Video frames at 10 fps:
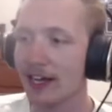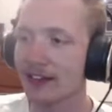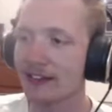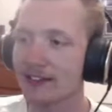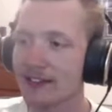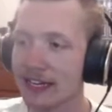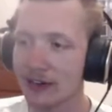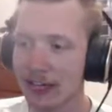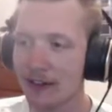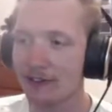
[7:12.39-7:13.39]
And then
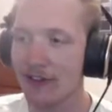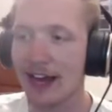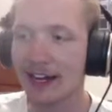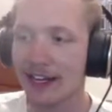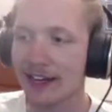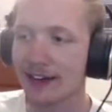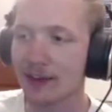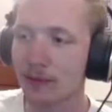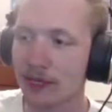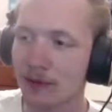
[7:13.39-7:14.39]
I'll get fat again, and
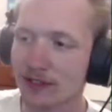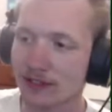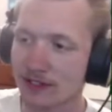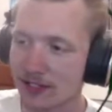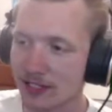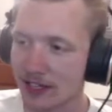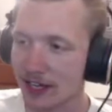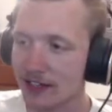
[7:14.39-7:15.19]
nobody wants to see that.